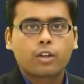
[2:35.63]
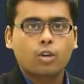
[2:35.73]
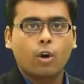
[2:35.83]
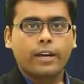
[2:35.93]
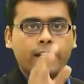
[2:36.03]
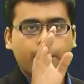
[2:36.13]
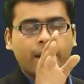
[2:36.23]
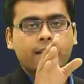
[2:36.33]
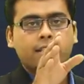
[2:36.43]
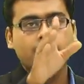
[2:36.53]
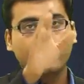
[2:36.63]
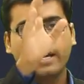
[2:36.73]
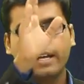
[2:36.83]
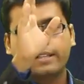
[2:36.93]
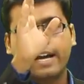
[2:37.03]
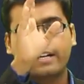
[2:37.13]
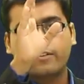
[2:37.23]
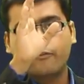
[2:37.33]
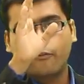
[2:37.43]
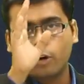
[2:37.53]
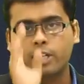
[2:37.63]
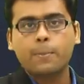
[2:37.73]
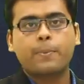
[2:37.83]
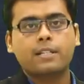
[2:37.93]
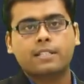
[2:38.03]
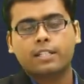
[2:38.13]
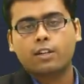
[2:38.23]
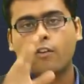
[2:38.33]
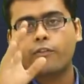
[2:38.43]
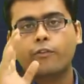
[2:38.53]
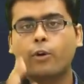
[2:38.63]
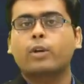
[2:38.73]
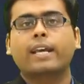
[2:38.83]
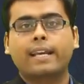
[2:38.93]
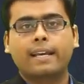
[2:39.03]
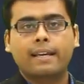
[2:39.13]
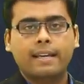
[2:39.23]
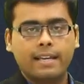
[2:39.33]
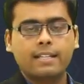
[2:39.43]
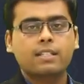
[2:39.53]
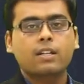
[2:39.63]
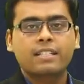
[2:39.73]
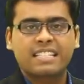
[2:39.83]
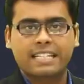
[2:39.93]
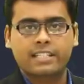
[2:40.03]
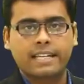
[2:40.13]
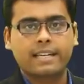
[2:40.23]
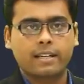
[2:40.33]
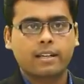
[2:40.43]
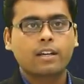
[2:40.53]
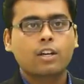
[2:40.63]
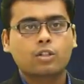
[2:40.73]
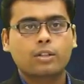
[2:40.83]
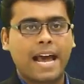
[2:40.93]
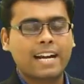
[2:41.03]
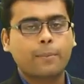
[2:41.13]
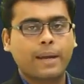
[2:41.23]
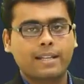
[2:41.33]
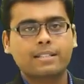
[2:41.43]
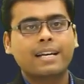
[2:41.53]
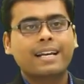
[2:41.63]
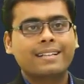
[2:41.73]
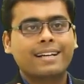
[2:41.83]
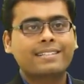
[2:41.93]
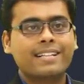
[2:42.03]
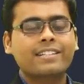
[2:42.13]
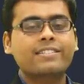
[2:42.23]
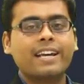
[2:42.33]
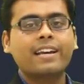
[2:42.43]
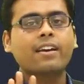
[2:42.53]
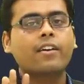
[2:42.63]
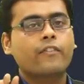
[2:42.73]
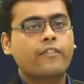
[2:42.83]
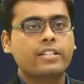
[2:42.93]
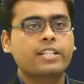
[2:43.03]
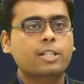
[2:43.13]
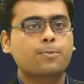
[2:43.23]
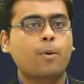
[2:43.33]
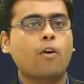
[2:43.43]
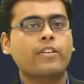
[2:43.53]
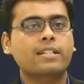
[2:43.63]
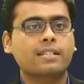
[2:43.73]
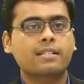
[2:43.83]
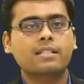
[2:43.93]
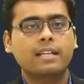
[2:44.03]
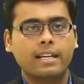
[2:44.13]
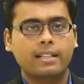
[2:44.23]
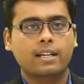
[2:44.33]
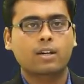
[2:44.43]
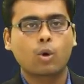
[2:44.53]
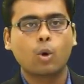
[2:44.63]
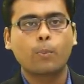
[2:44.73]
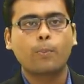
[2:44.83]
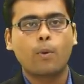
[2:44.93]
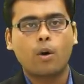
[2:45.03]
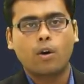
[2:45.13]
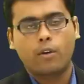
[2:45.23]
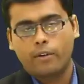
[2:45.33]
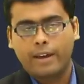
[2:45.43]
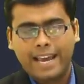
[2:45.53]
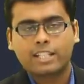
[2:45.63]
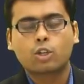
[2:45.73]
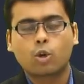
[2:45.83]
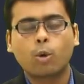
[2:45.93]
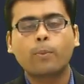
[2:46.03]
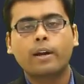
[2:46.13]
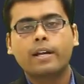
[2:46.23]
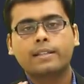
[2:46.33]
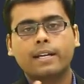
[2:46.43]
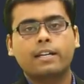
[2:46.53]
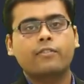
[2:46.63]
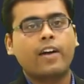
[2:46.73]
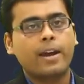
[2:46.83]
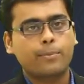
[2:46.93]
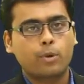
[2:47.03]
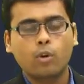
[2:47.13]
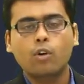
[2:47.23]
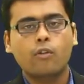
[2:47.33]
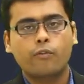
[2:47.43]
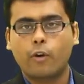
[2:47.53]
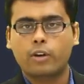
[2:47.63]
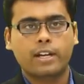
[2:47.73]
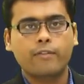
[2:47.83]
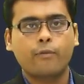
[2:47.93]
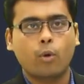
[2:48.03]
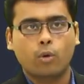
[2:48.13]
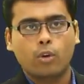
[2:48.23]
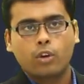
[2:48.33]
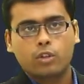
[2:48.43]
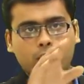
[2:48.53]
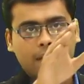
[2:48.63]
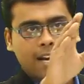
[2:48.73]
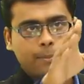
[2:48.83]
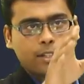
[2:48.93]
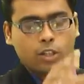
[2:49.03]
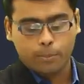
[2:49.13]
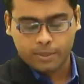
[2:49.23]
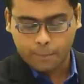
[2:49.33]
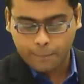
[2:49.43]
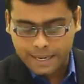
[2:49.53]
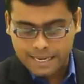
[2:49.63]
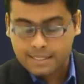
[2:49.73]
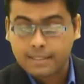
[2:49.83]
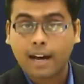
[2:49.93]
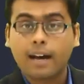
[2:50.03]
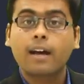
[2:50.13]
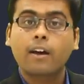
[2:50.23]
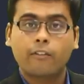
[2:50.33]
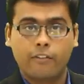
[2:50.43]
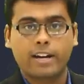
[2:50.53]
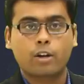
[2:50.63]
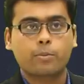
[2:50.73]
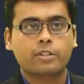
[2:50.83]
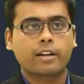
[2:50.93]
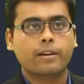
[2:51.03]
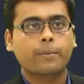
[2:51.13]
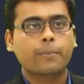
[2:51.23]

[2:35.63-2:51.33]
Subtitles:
So it means that 40% of 40 is 16. So that means that 16 physics professors in the age group 35 to 44. So that means option B is the right option.